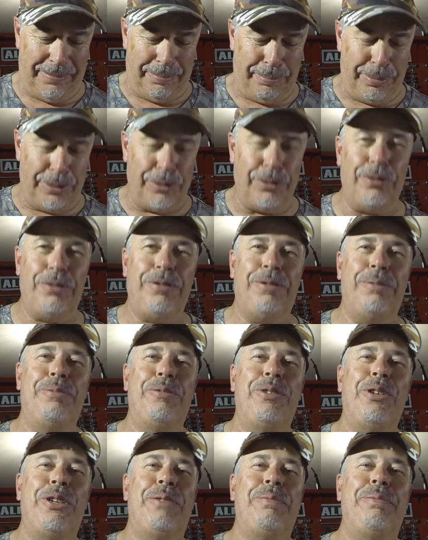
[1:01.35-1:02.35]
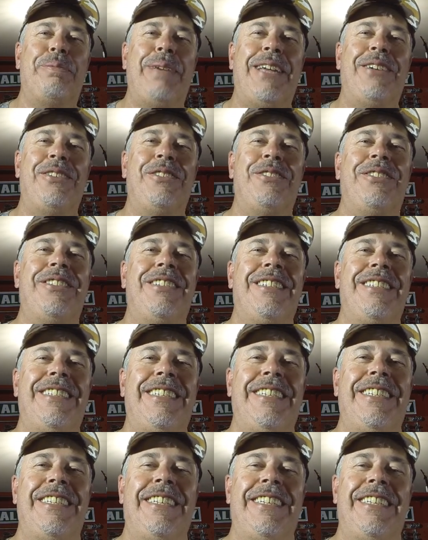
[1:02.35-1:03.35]
Bill from Rod and Paddle.
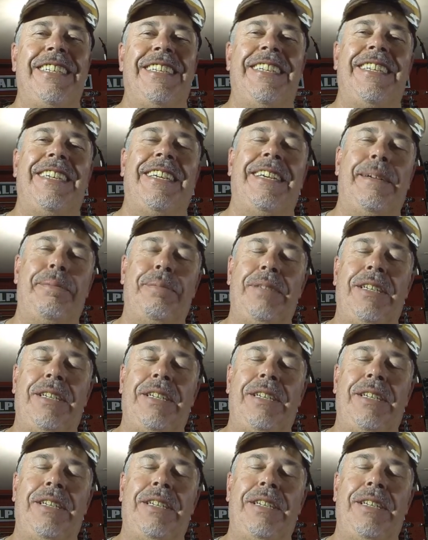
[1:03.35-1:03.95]
Um,